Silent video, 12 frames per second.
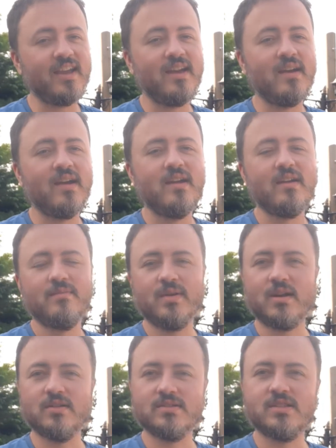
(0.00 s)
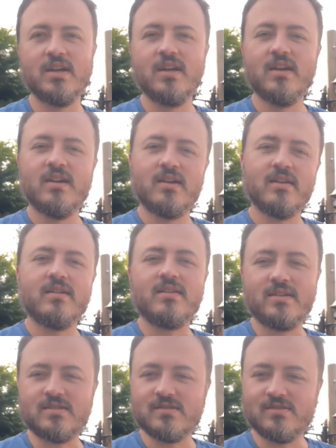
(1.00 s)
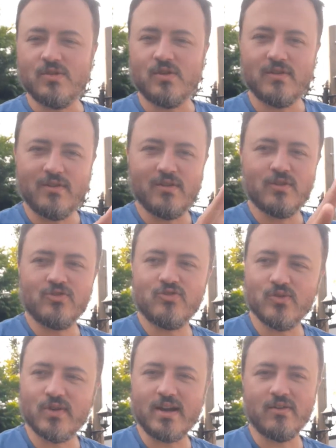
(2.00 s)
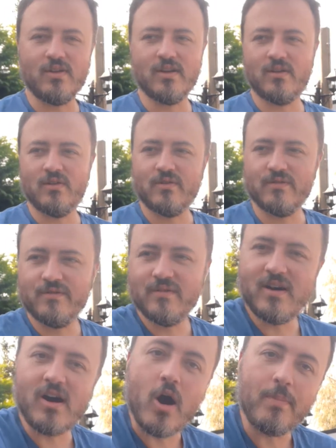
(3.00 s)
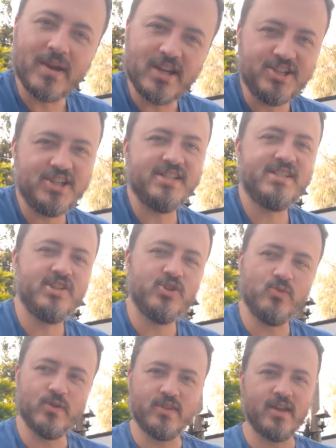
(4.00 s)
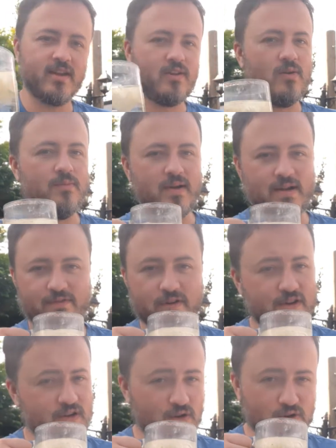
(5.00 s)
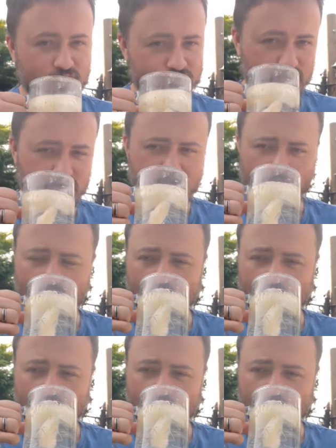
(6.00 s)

it, because it's not long and drawn out like a lot of RPGs do with their combat. Very long and drawn out.